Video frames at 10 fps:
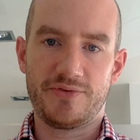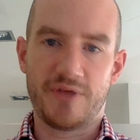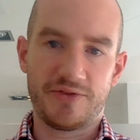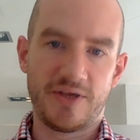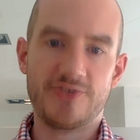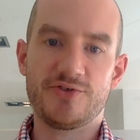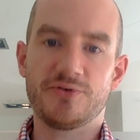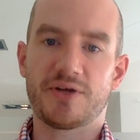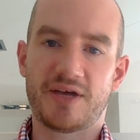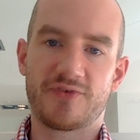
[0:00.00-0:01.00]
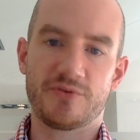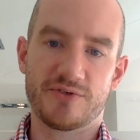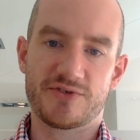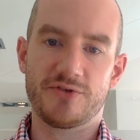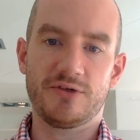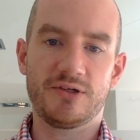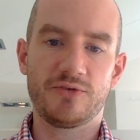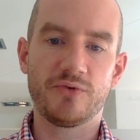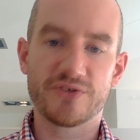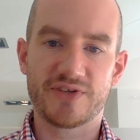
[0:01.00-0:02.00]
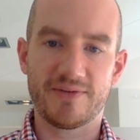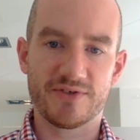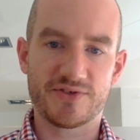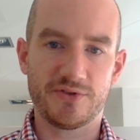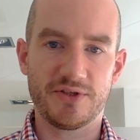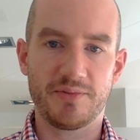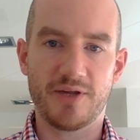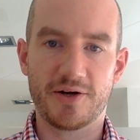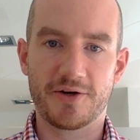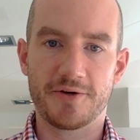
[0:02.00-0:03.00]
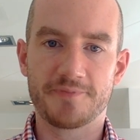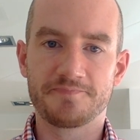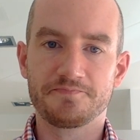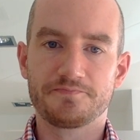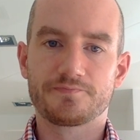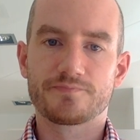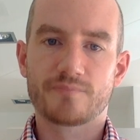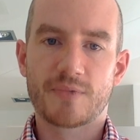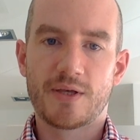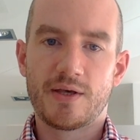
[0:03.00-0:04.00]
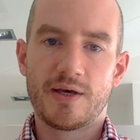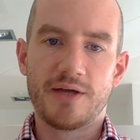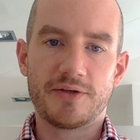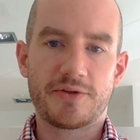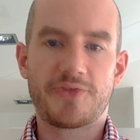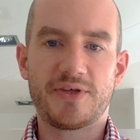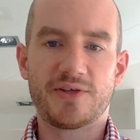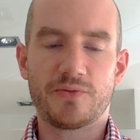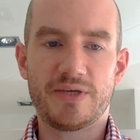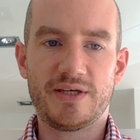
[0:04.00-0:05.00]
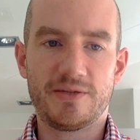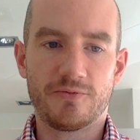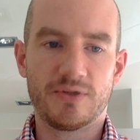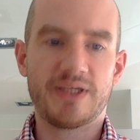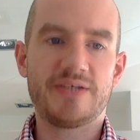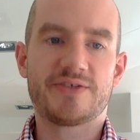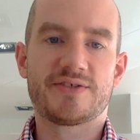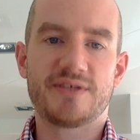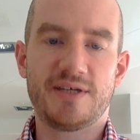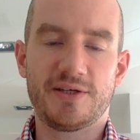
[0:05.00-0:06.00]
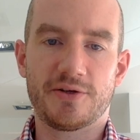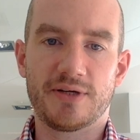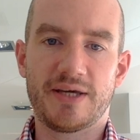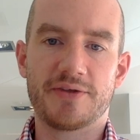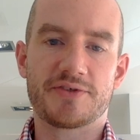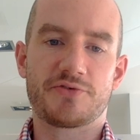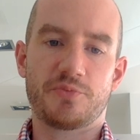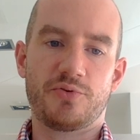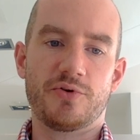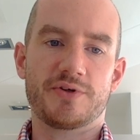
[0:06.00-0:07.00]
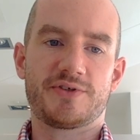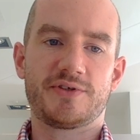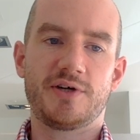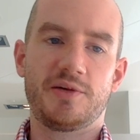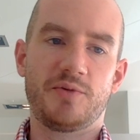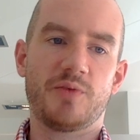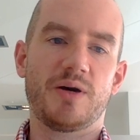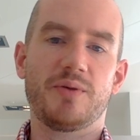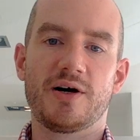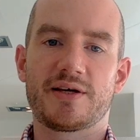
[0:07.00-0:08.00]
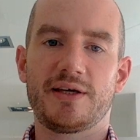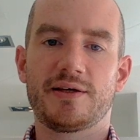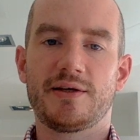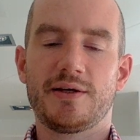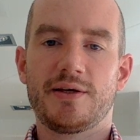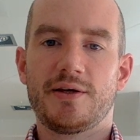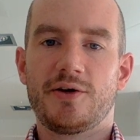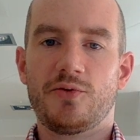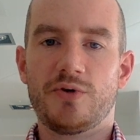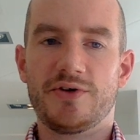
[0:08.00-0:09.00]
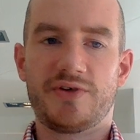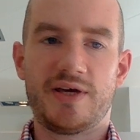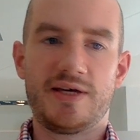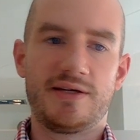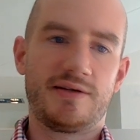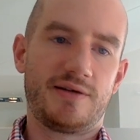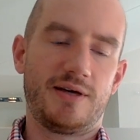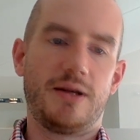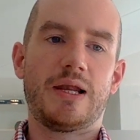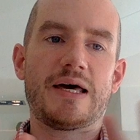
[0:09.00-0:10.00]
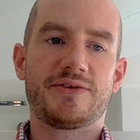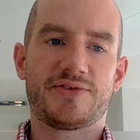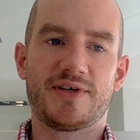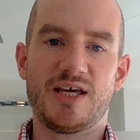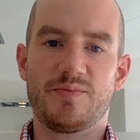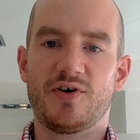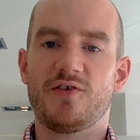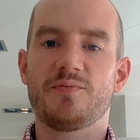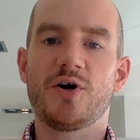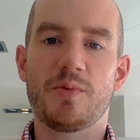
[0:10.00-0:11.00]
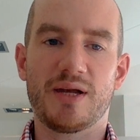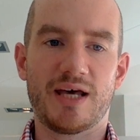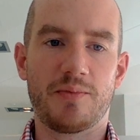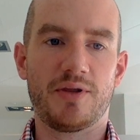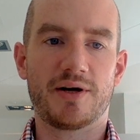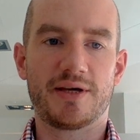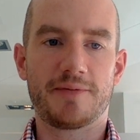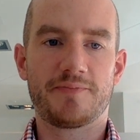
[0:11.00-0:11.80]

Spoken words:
that they do not have to install once they've installed the blocker. Another thing that we released in our latest report on mobile blocking was a landscape of mobile ad blocking